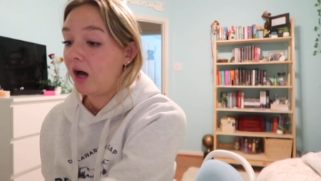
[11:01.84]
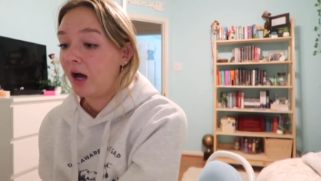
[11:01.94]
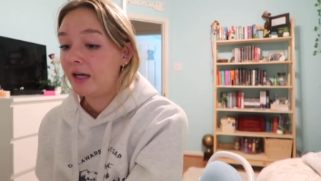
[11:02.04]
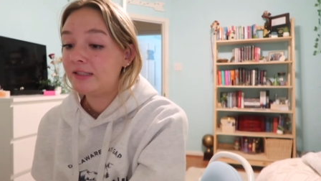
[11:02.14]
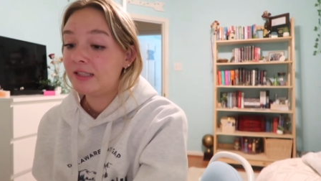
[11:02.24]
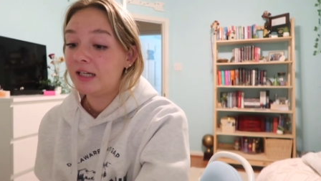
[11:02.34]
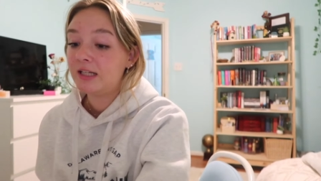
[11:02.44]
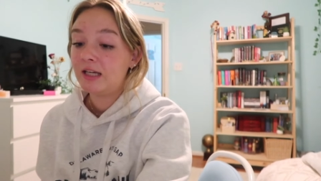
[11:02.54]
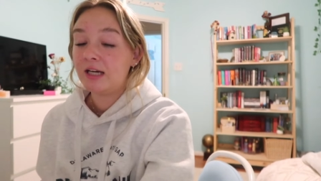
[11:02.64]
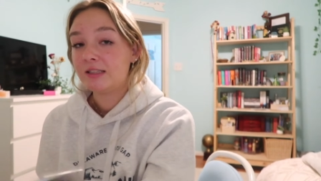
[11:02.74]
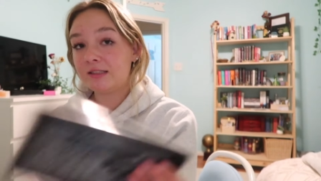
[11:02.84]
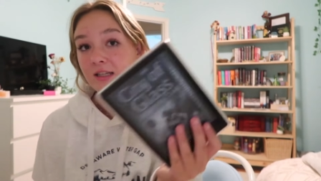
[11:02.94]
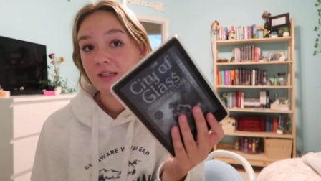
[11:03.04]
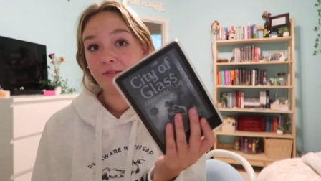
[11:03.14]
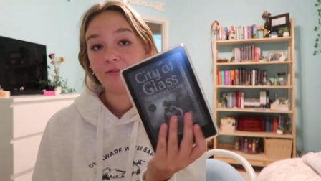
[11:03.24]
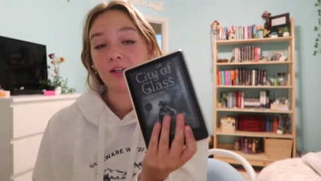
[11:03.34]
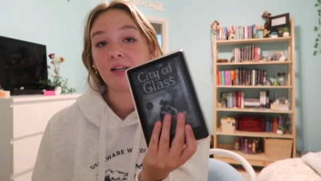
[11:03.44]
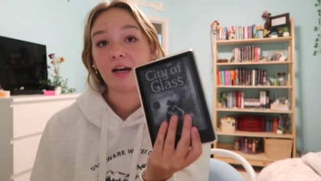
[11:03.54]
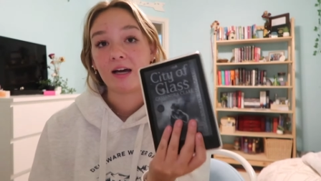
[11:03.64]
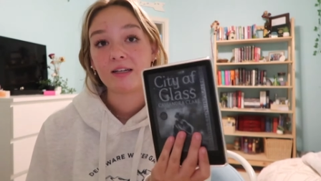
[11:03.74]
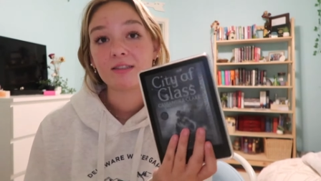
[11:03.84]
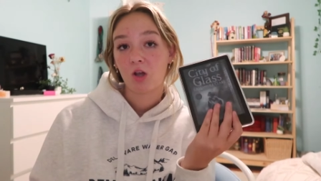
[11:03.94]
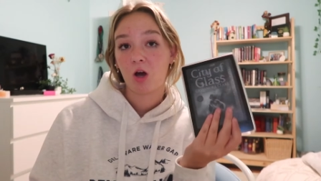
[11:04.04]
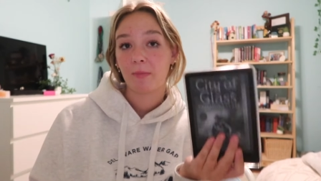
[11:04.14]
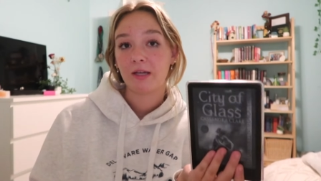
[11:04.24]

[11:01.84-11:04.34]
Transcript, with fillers: I did get City of Glass on my